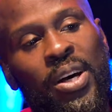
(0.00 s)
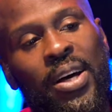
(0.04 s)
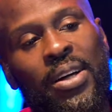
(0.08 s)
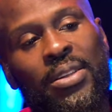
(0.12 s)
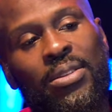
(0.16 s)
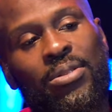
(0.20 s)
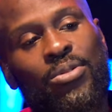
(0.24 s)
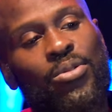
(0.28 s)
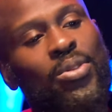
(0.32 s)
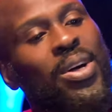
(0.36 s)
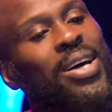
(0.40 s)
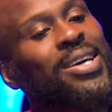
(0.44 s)

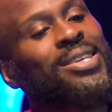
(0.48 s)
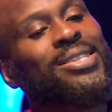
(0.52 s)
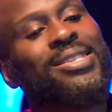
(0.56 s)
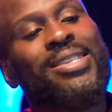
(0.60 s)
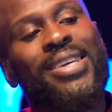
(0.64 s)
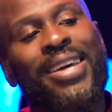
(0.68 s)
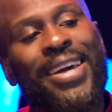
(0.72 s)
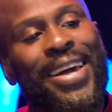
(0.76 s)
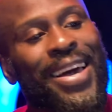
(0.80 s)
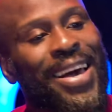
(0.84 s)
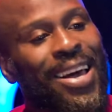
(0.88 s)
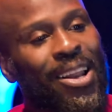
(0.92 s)
that you can't
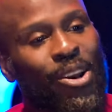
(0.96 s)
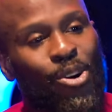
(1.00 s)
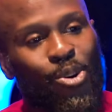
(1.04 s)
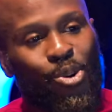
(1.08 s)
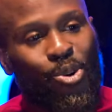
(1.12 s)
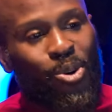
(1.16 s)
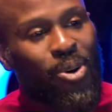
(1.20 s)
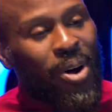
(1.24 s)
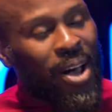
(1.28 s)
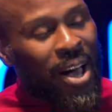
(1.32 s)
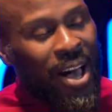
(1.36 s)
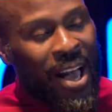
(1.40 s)
say
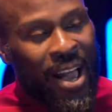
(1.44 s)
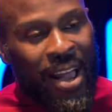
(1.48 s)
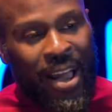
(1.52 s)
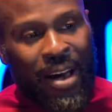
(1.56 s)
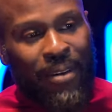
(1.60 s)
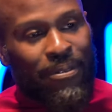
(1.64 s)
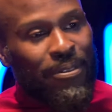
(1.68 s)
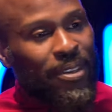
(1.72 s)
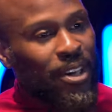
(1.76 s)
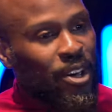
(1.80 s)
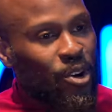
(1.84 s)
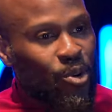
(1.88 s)
hello, hi
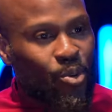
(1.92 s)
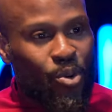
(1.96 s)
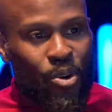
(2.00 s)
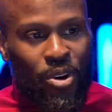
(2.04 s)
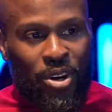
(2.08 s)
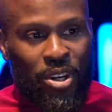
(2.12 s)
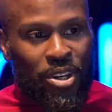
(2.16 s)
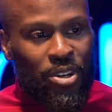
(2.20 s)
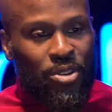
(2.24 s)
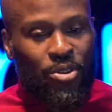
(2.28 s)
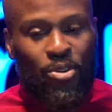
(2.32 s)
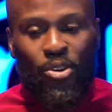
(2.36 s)
after you
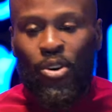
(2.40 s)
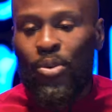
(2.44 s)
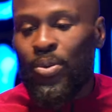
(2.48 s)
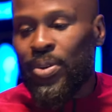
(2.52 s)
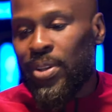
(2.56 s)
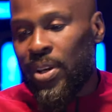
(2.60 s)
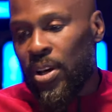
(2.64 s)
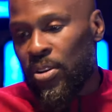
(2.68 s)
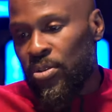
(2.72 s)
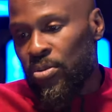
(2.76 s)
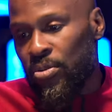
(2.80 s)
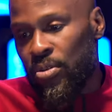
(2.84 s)
walk in the door
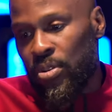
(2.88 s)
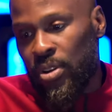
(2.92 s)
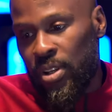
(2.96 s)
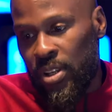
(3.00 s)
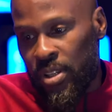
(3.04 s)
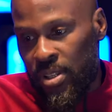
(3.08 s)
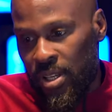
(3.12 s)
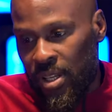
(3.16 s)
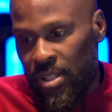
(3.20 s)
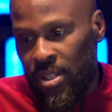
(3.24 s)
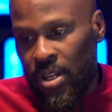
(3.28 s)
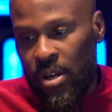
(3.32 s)
without doing
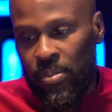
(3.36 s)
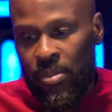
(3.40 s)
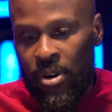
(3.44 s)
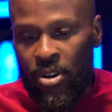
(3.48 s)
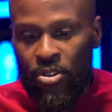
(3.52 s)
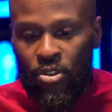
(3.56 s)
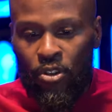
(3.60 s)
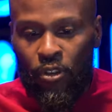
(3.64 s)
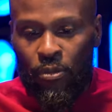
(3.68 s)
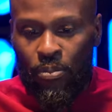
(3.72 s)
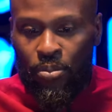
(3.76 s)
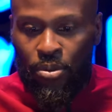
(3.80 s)
a certain
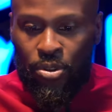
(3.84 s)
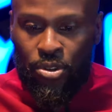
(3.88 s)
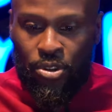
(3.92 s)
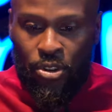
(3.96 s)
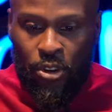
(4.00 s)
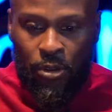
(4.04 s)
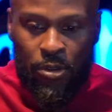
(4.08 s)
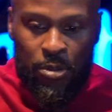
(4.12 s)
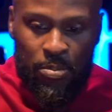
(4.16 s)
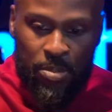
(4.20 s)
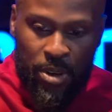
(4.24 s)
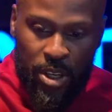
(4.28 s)
amount of
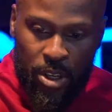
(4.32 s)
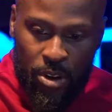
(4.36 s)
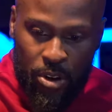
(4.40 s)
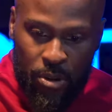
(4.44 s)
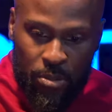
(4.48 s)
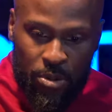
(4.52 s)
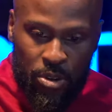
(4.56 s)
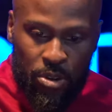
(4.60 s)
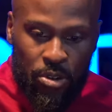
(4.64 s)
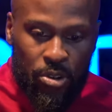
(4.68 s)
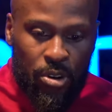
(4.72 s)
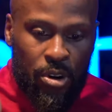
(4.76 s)
push-ups, picking
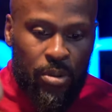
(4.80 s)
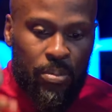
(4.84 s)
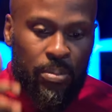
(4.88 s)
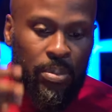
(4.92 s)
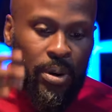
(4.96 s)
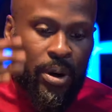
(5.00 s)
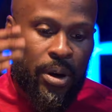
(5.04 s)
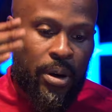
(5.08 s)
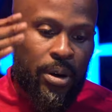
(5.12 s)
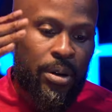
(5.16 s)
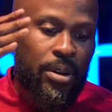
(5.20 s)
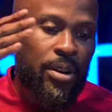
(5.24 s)
up the
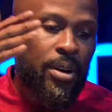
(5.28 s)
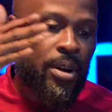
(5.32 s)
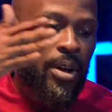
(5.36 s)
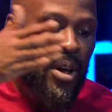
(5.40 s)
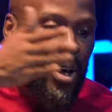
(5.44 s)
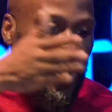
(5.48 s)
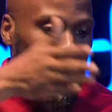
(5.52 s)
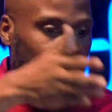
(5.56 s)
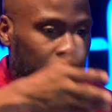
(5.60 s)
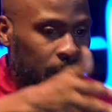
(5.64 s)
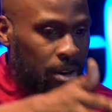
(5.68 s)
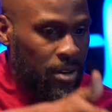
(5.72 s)
dumbbell
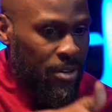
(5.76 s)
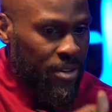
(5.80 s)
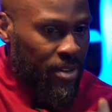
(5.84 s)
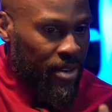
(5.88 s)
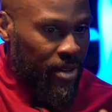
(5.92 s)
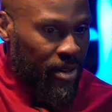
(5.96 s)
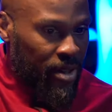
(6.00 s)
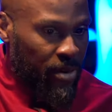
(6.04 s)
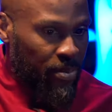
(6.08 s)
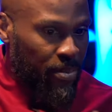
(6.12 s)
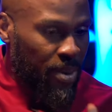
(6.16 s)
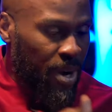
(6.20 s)
and
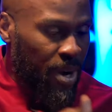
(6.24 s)
the